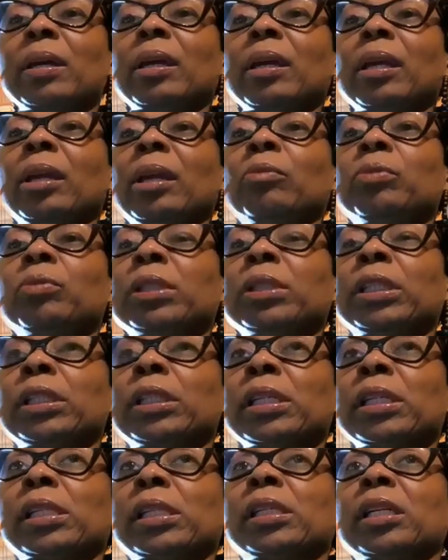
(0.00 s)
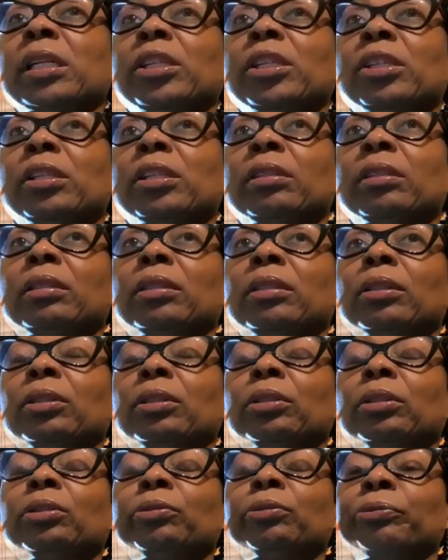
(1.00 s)
it was just such a
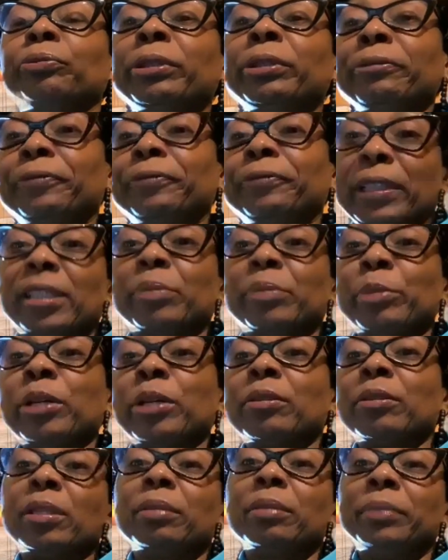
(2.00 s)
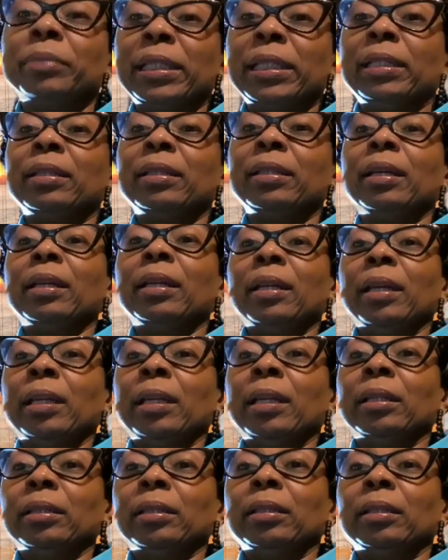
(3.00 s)
horrific smell to me.
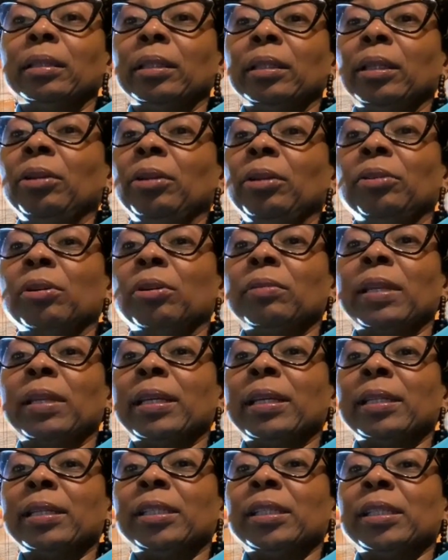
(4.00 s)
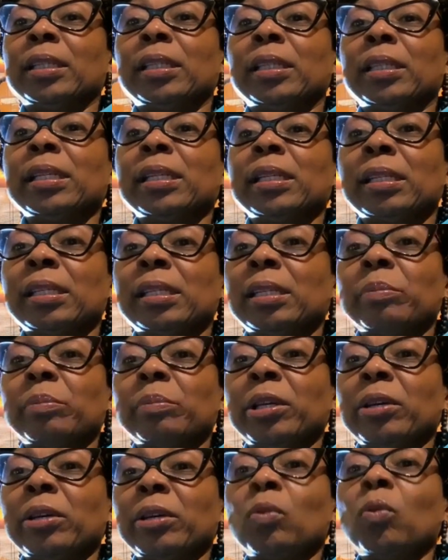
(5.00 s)
And, that it just didn't
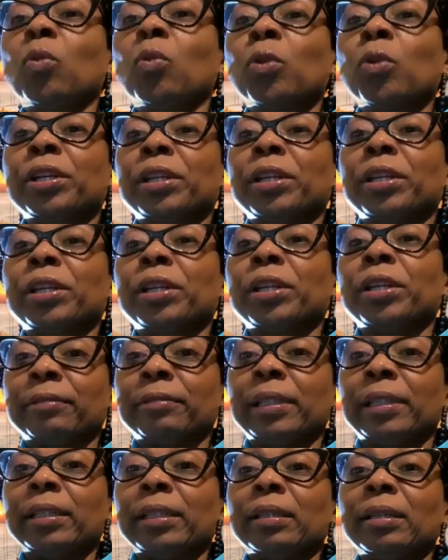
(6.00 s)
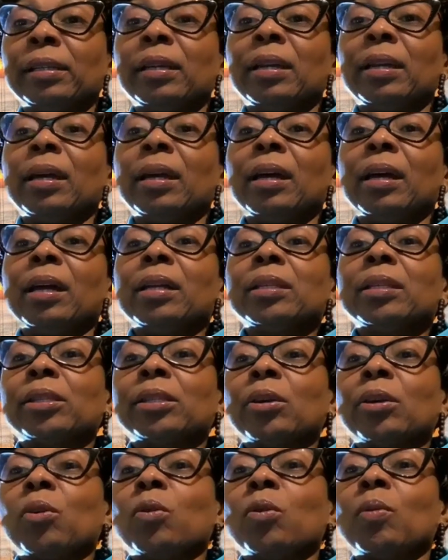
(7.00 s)
smell ordinary.
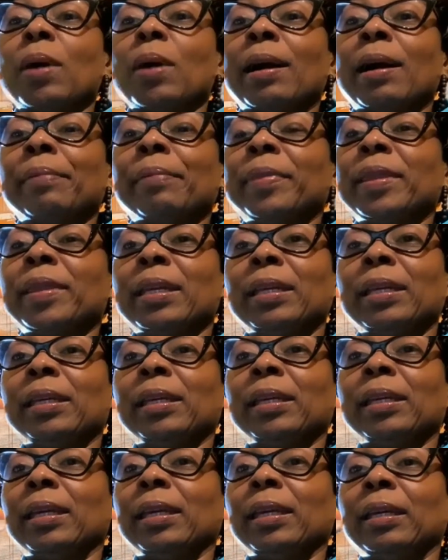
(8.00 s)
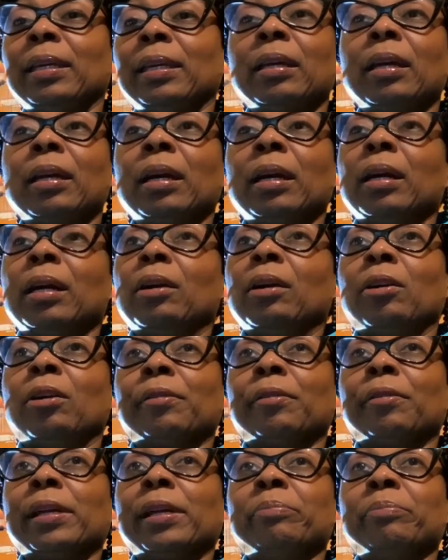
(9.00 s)
So I'm thinking, all
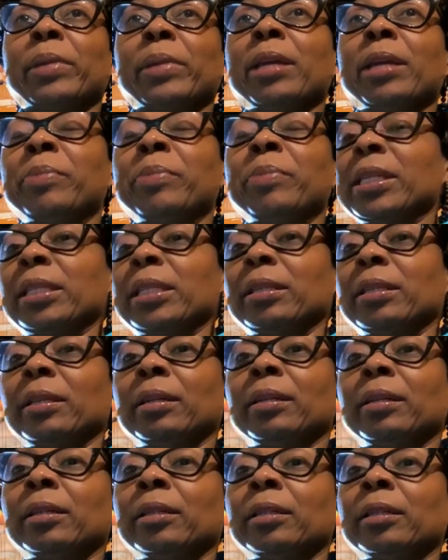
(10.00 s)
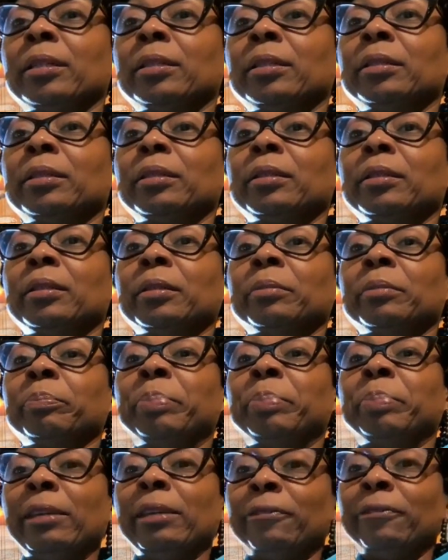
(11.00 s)
right, maybe it's
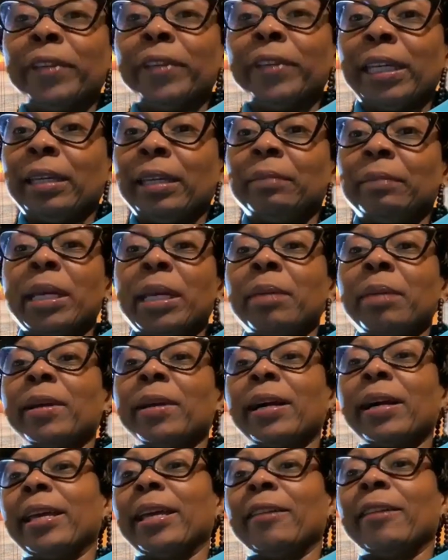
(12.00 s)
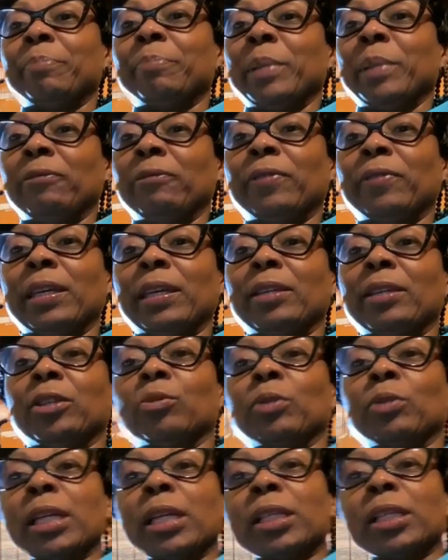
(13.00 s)
BV. Maybe I have BV. So
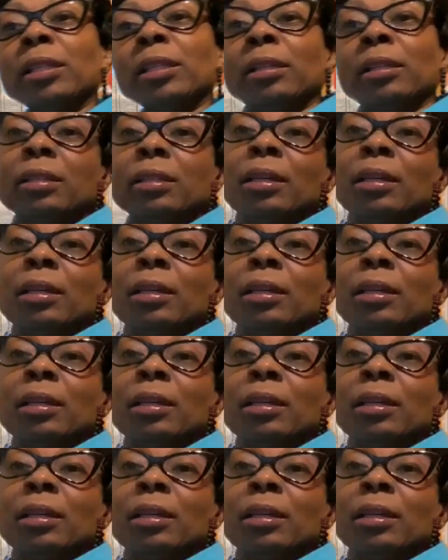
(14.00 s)
that's the